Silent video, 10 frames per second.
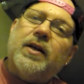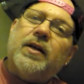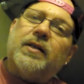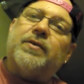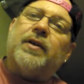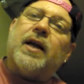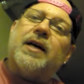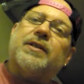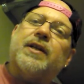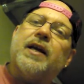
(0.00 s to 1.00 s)
It's the
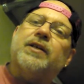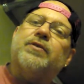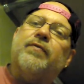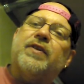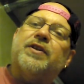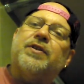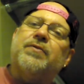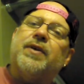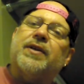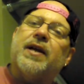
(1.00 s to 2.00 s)
last Hazel
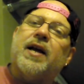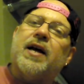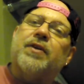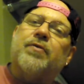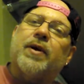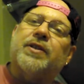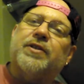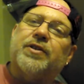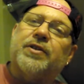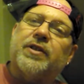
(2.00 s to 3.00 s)
V2 that they had. Grace
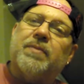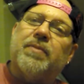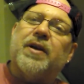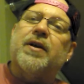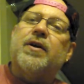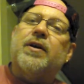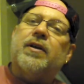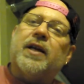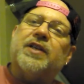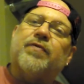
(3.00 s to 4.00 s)
just sent me
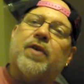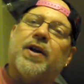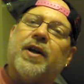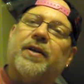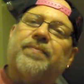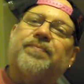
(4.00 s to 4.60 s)
last Friday.